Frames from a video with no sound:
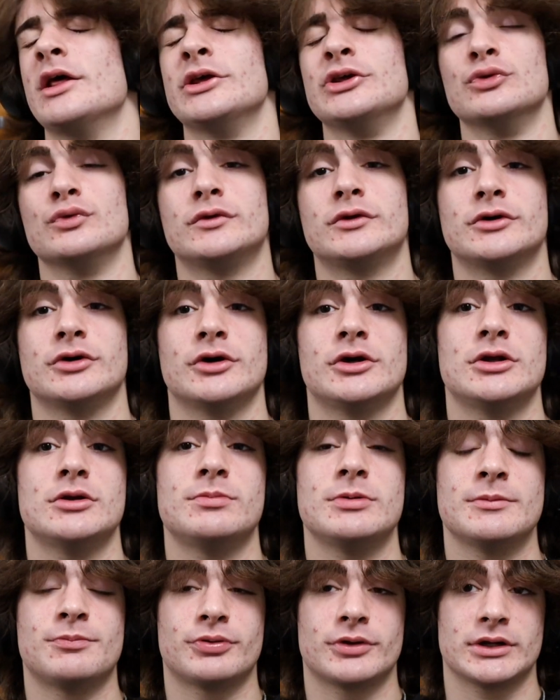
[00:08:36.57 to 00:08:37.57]
You could
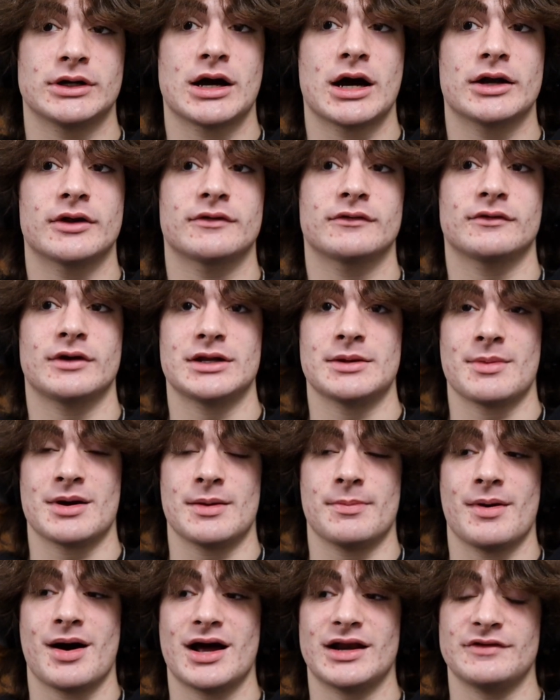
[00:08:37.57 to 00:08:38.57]
be putting on a slight amount of
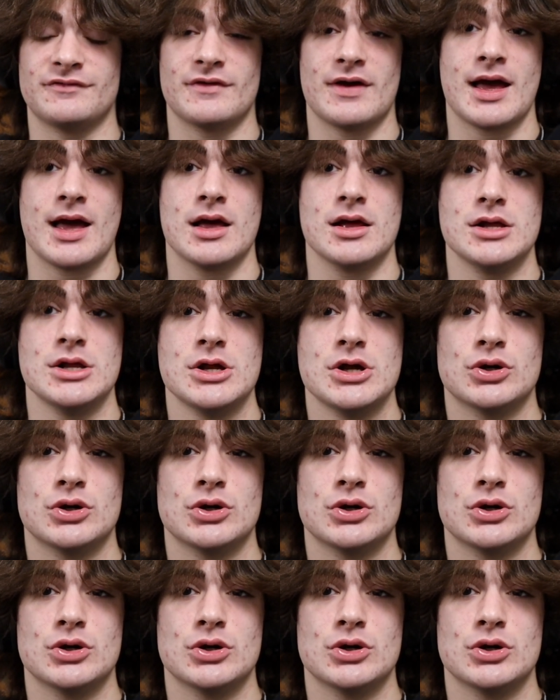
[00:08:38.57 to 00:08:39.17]
body fat,